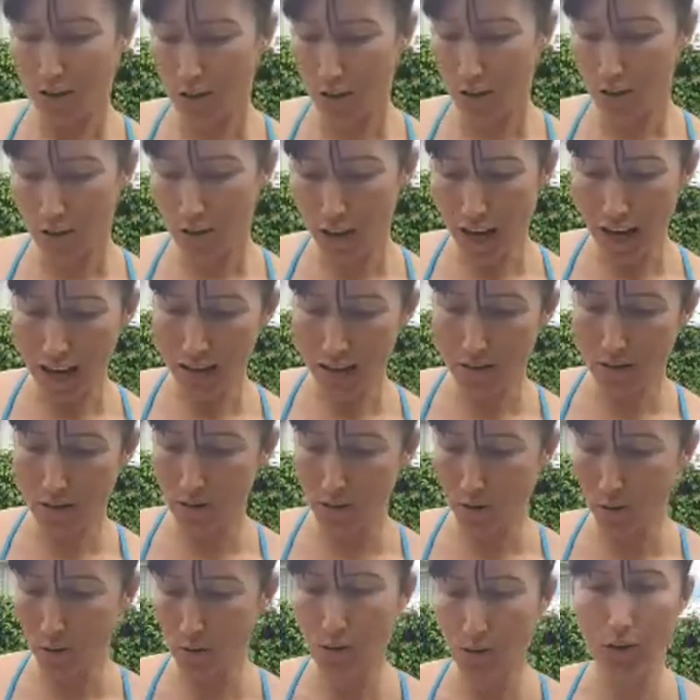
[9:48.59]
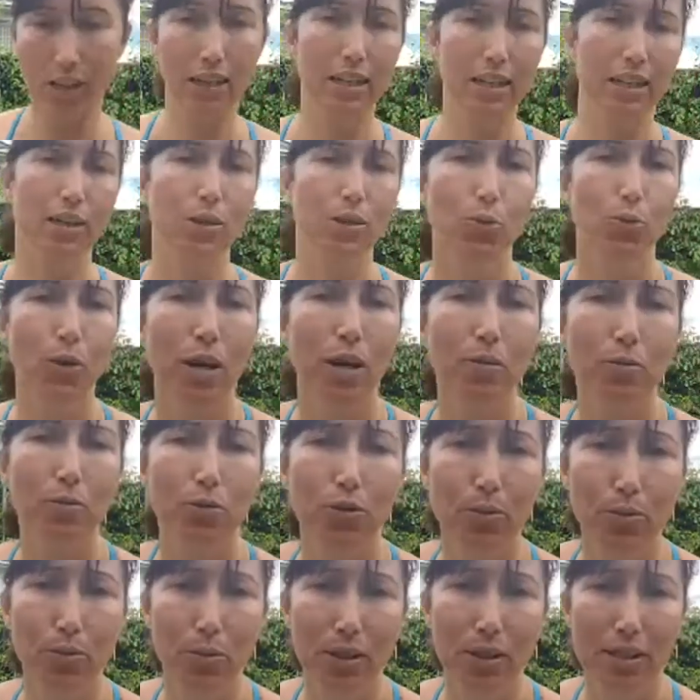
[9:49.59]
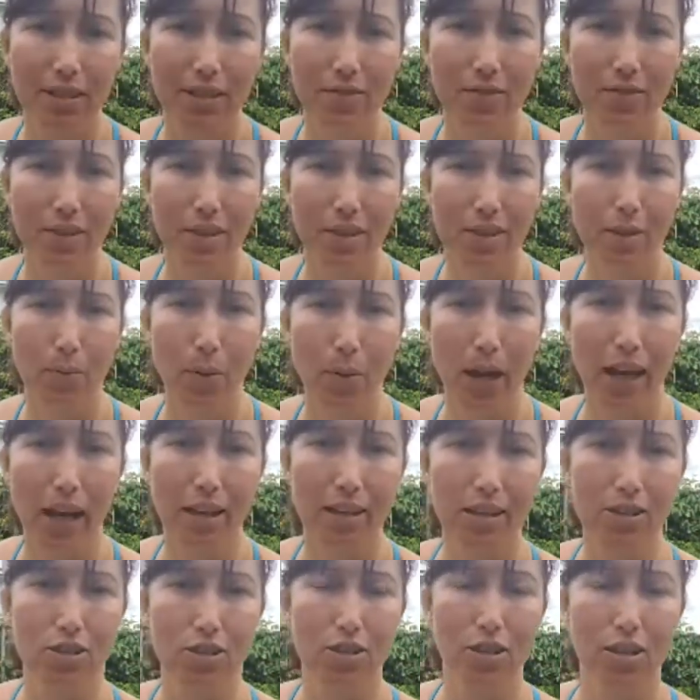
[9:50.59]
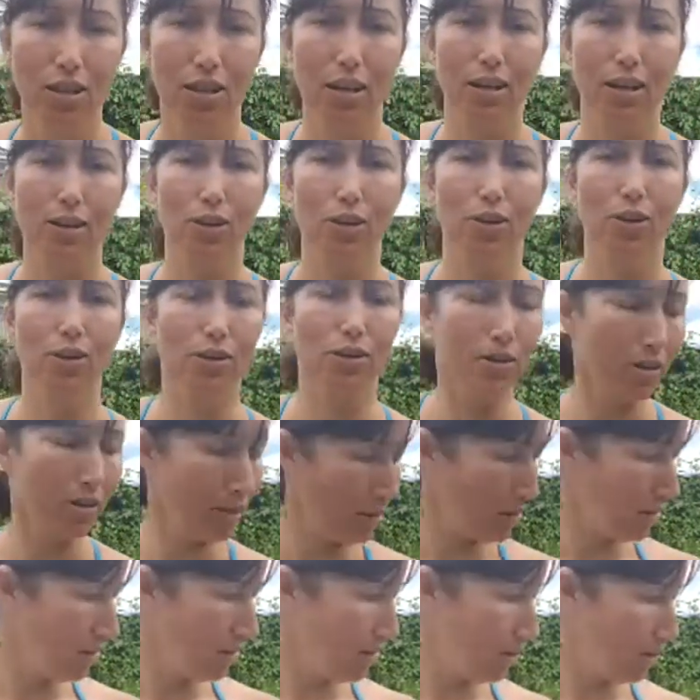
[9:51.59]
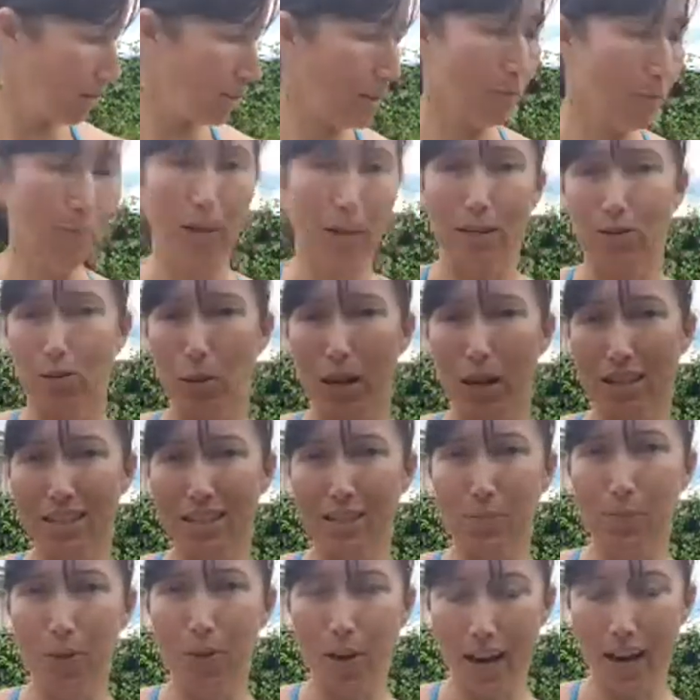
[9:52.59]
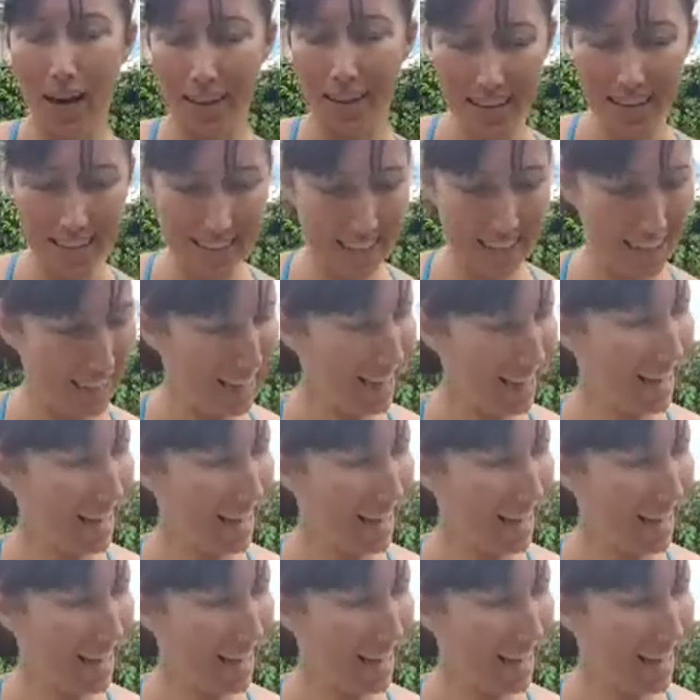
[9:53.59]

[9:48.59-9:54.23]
So that's already way more impressive than the package that I got when I paid twice the price,